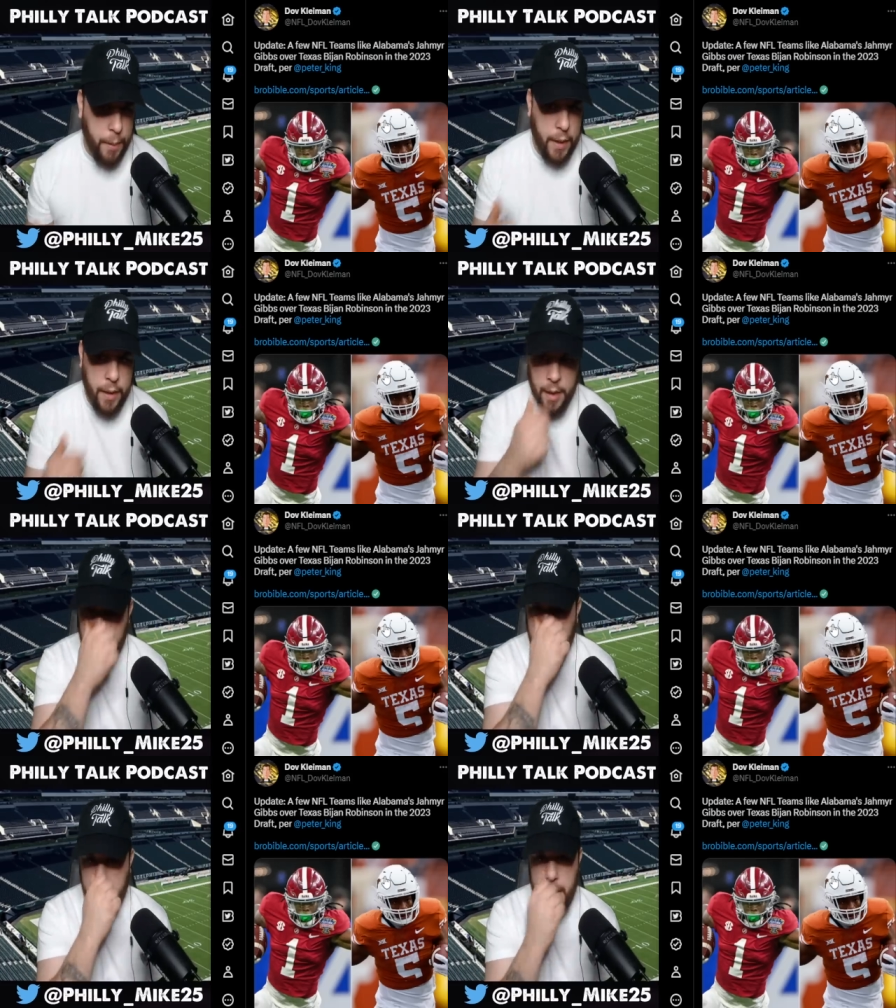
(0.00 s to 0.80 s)
But
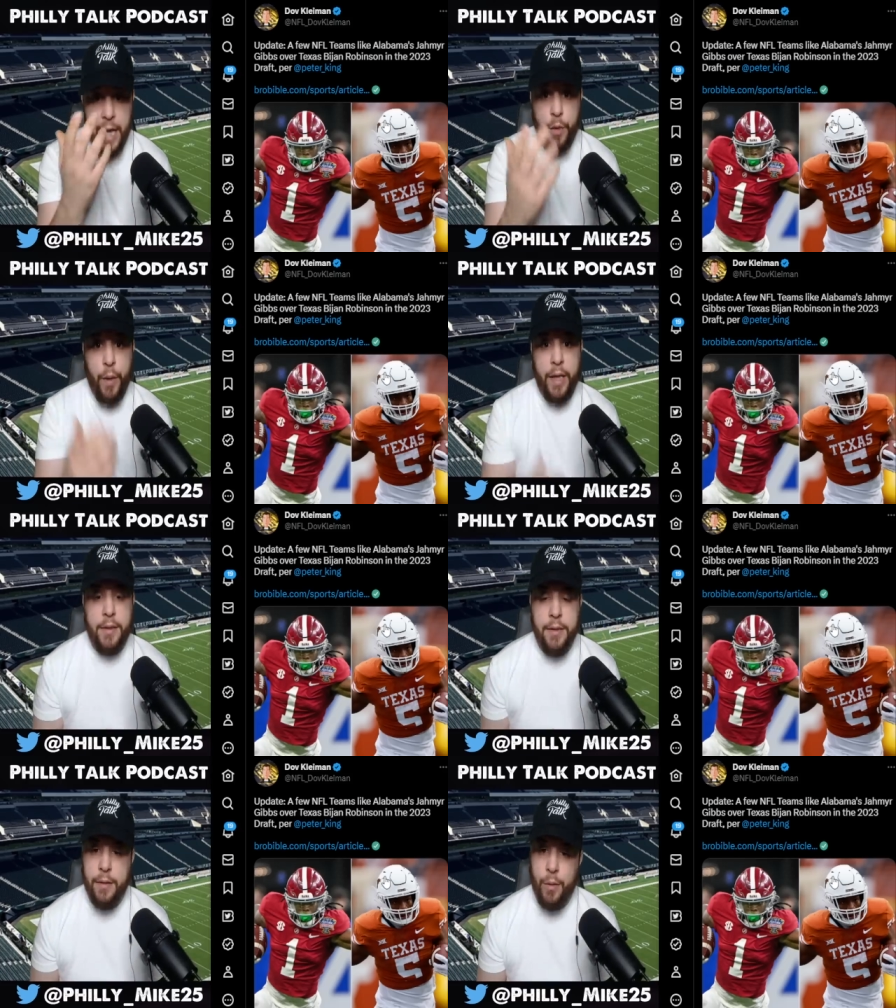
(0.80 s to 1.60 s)

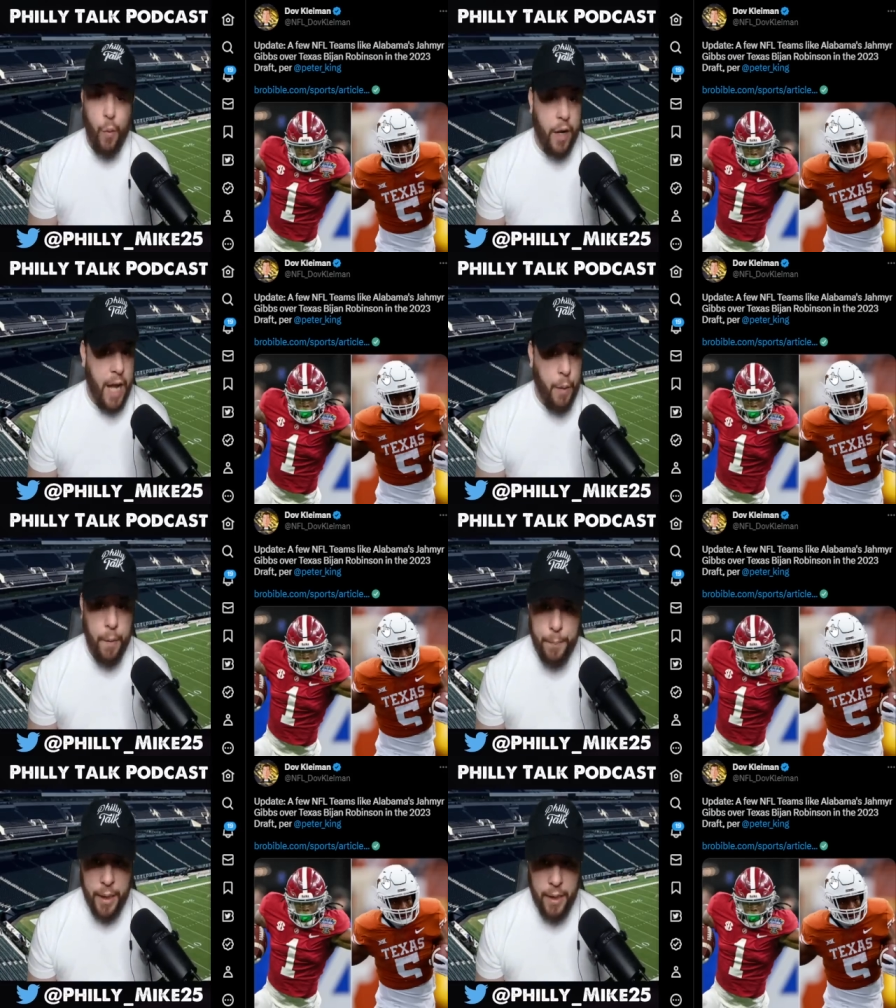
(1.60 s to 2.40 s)
anyways, 1A,
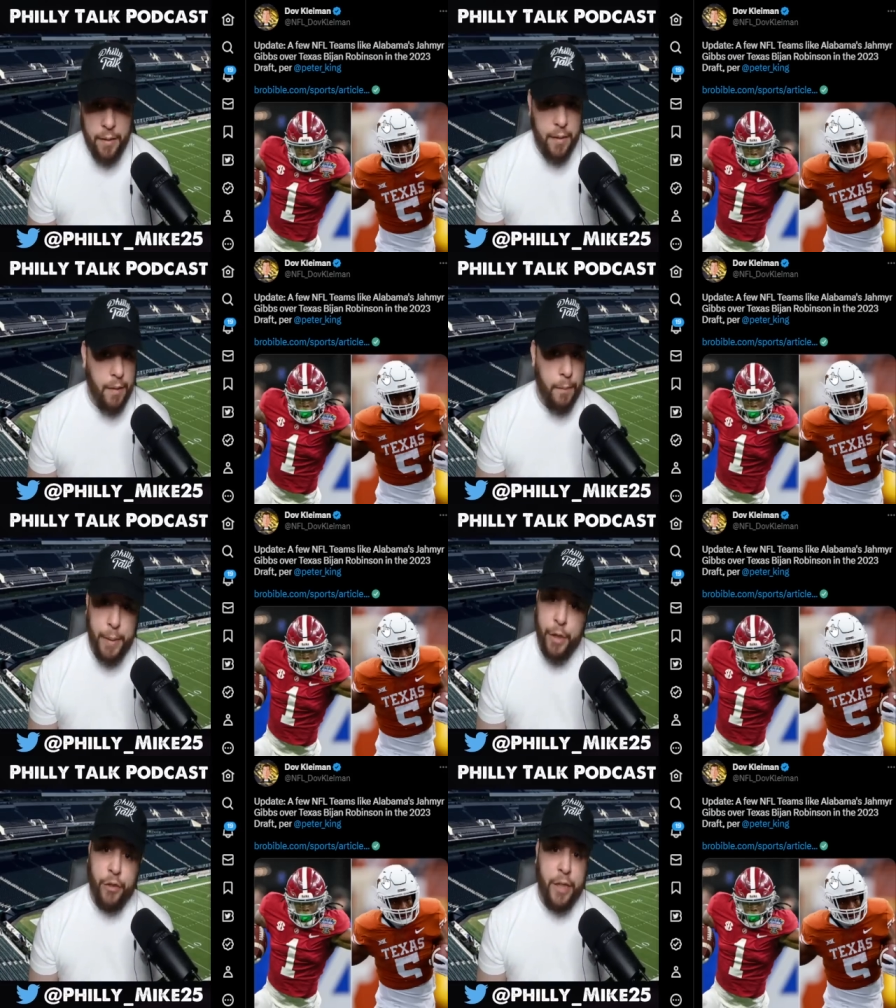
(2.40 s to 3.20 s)
1B,
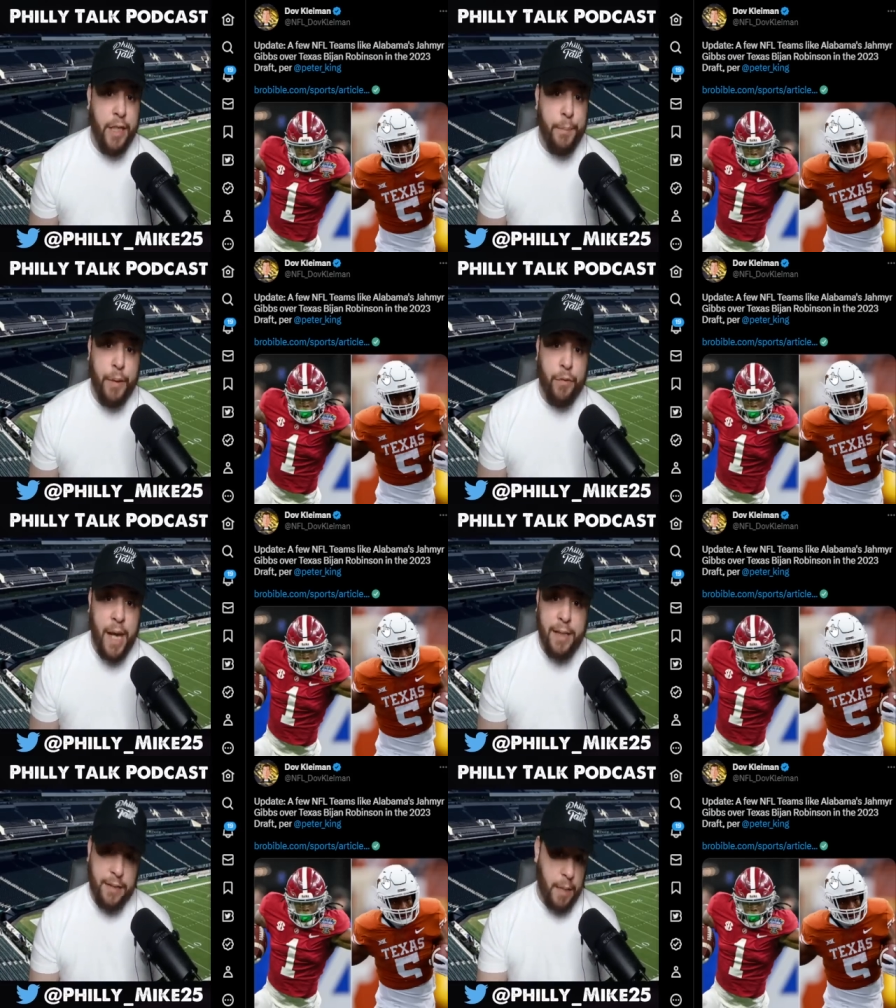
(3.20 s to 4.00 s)
Peter King could be
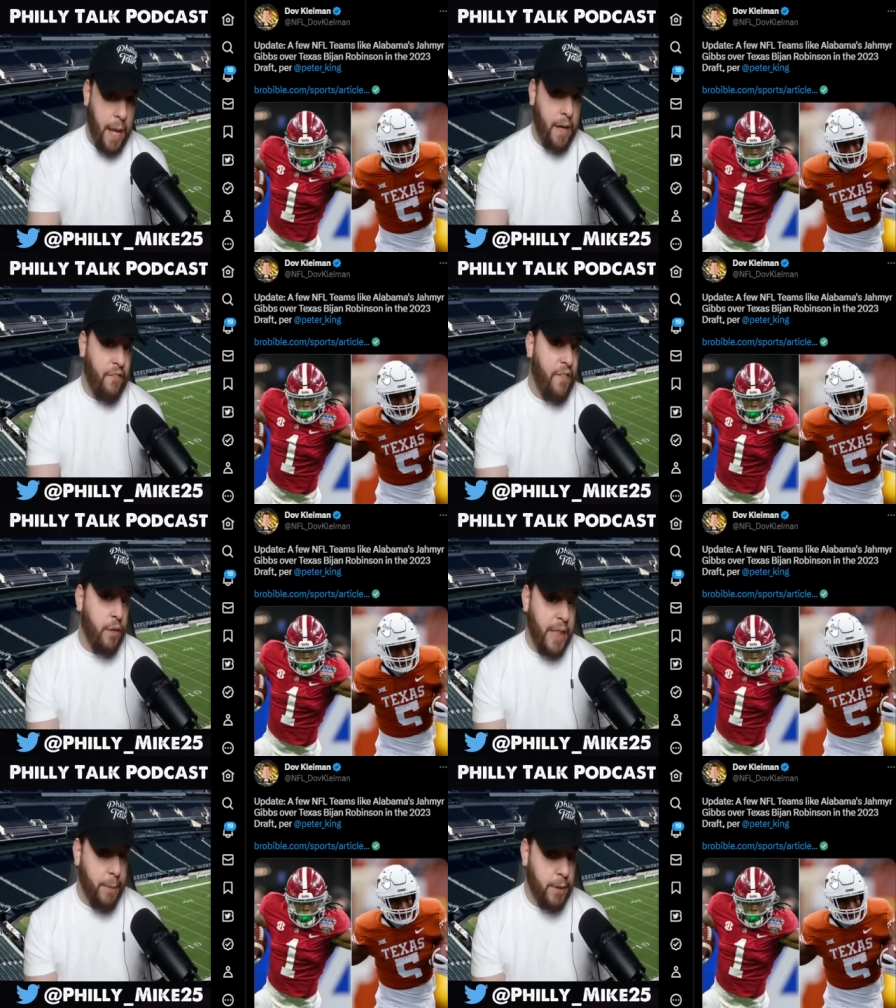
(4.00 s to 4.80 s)
right. Them
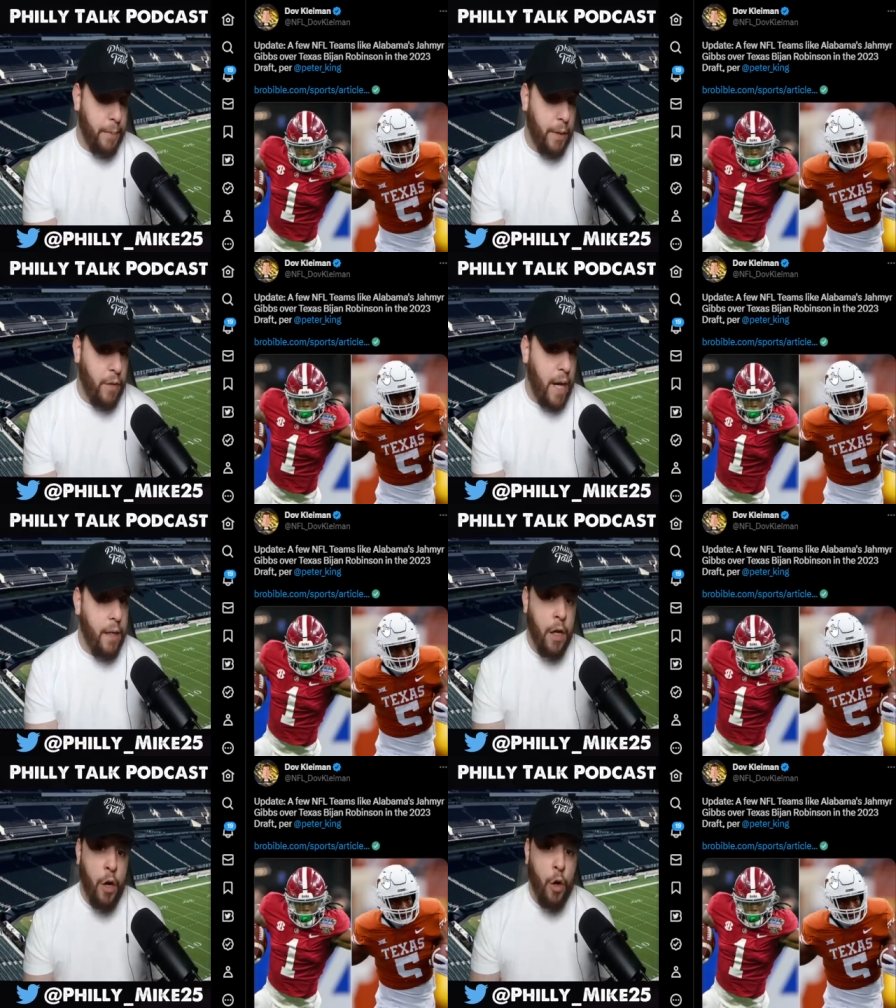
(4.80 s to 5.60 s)
NFL teams could be right.